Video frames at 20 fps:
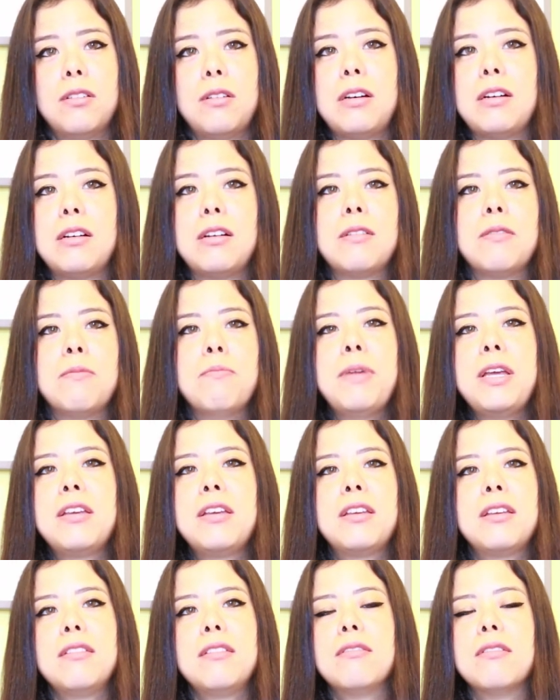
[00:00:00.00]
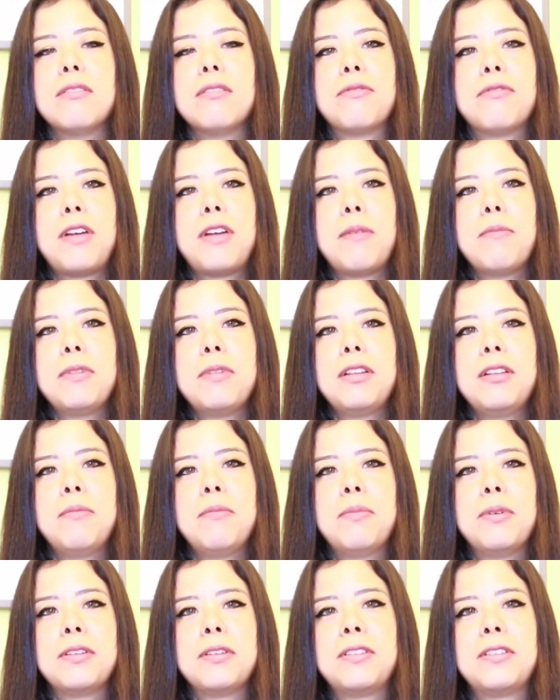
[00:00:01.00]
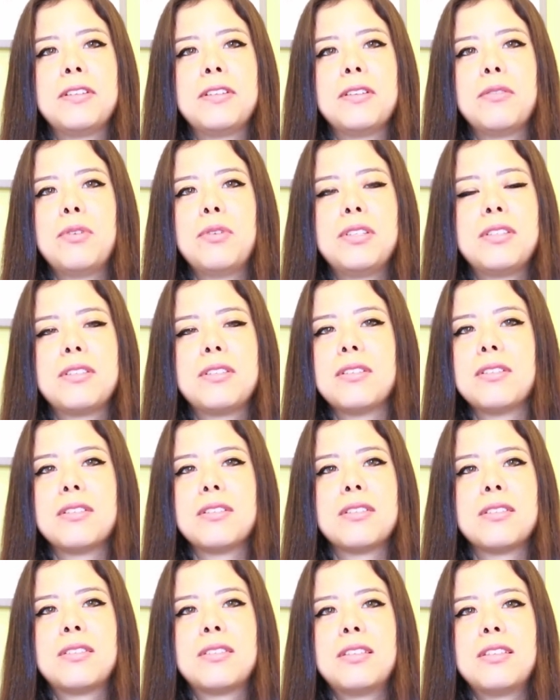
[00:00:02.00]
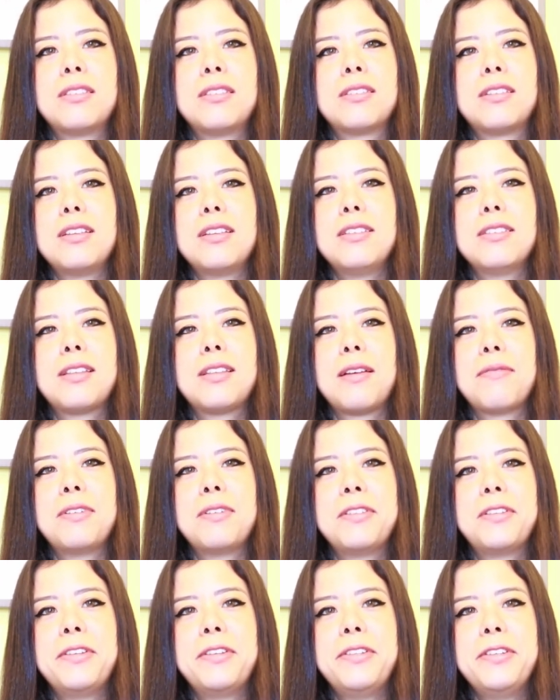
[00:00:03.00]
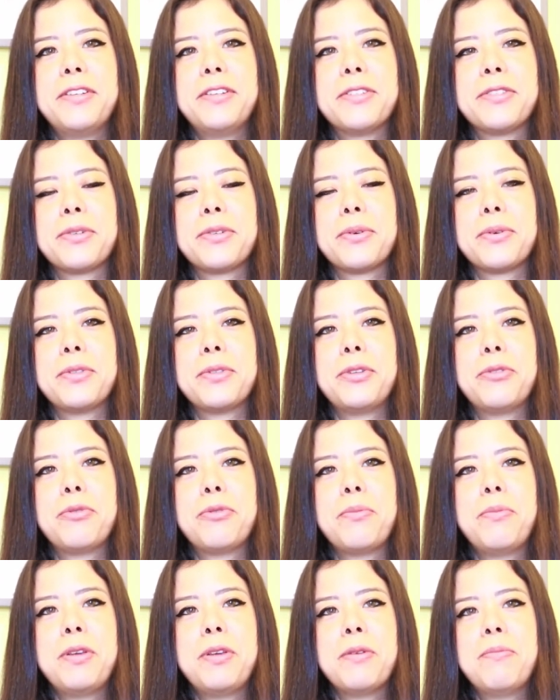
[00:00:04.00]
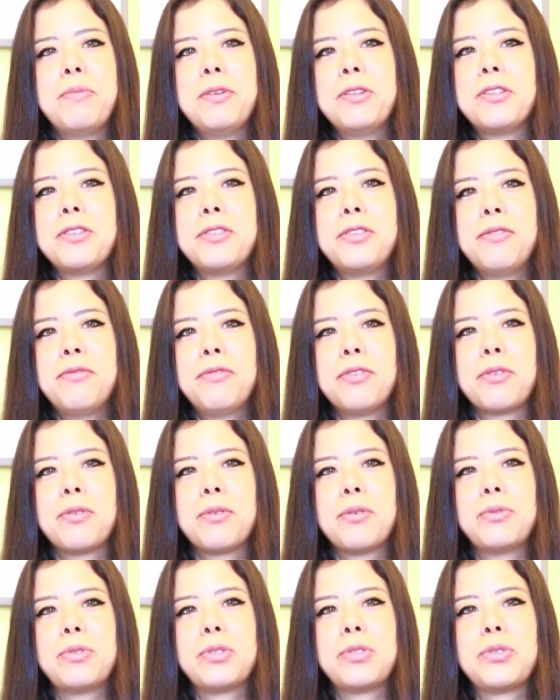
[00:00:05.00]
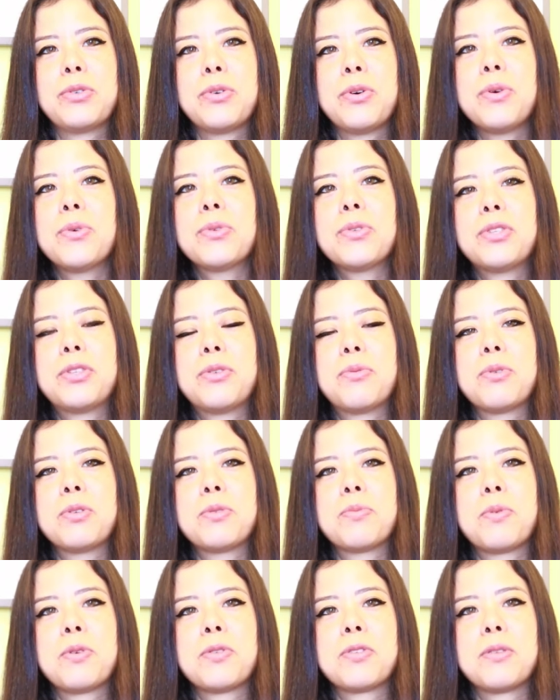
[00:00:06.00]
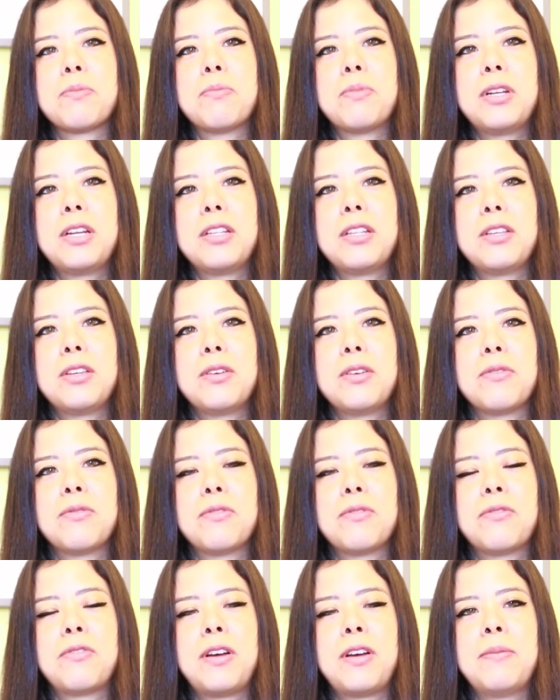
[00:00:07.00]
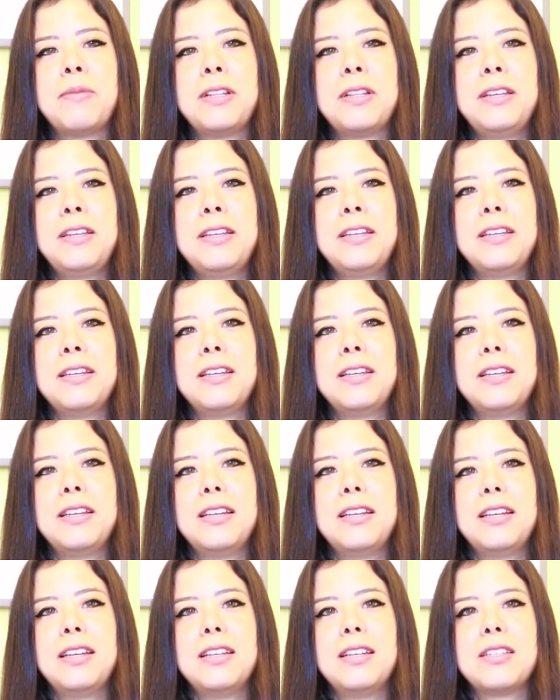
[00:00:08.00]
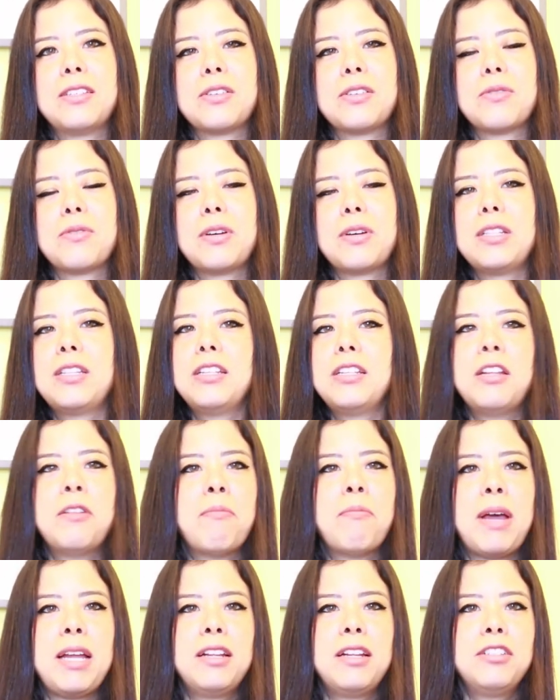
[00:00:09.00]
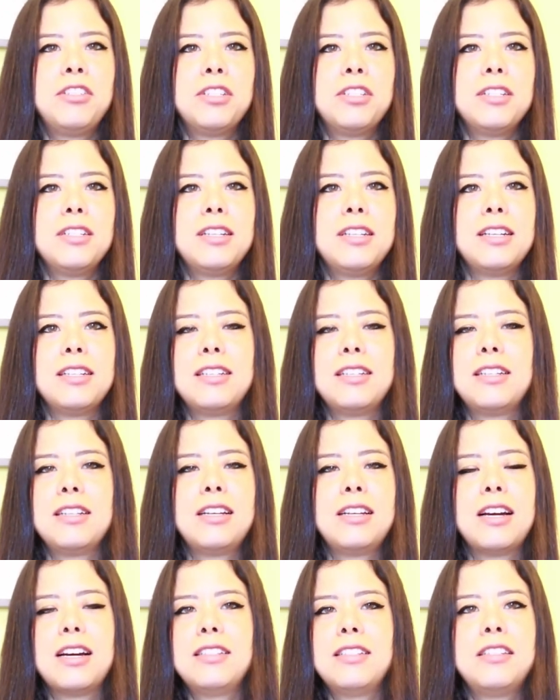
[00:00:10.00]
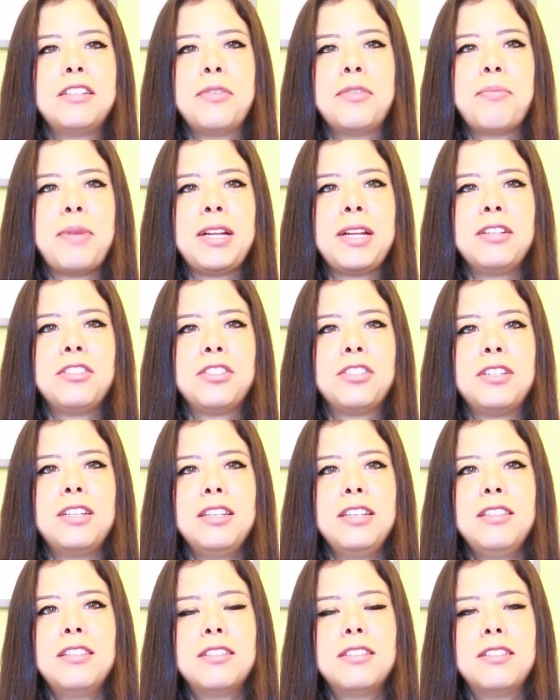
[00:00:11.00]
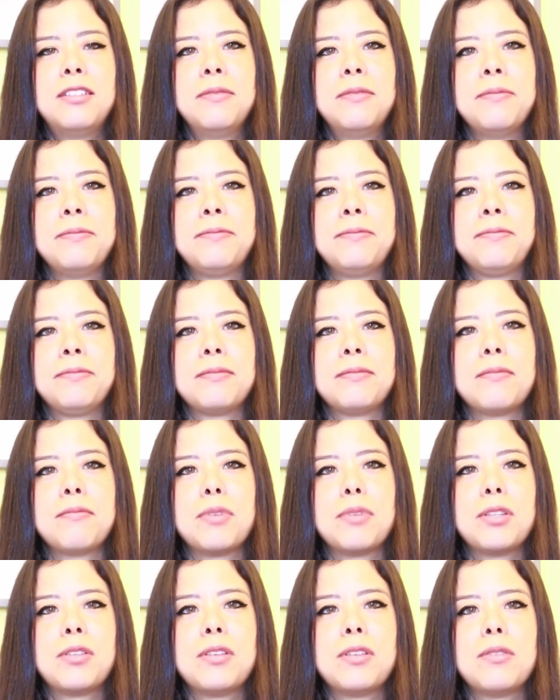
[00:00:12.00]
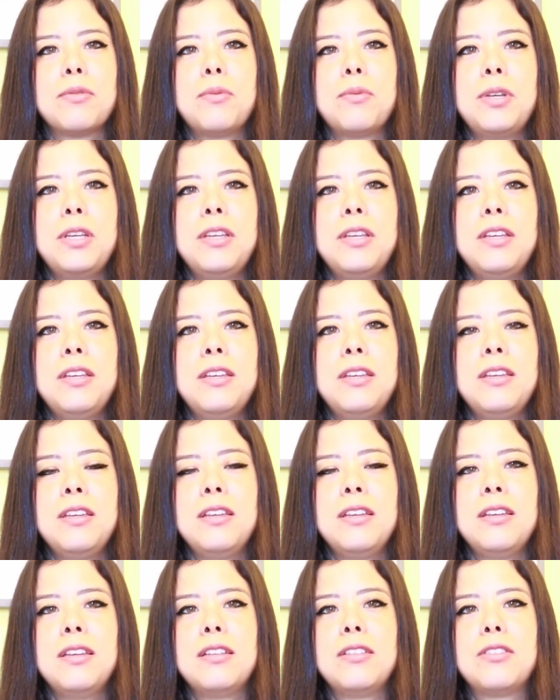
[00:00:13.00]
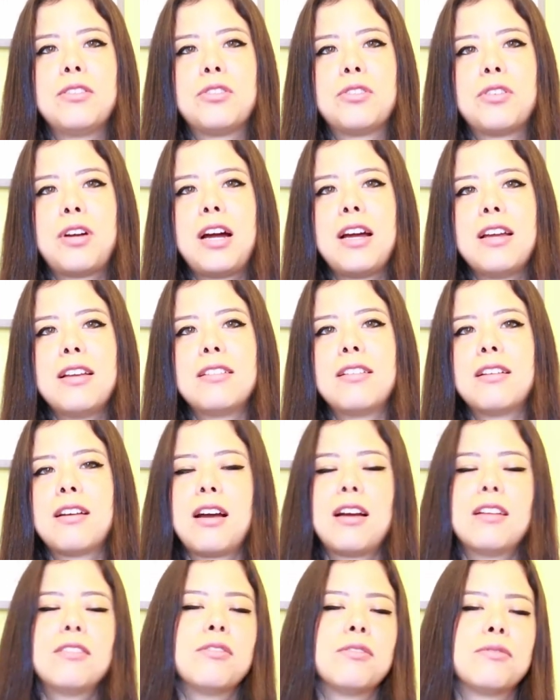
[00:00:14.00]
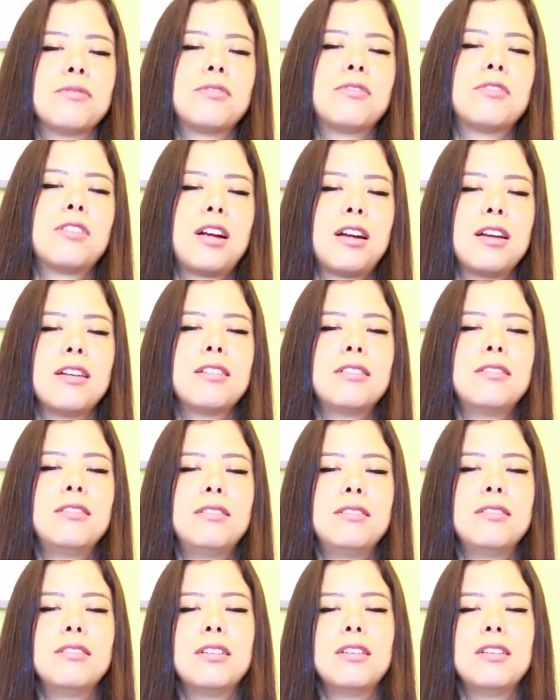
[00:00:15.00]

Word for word: uh, making a family, but uh, with uh, 16, 17 years old, it would be a bit difficult to hold the responsibility of a family. So I didn't manage it, and the guy didn't manage it neither. But uh, we tried, kind of tried,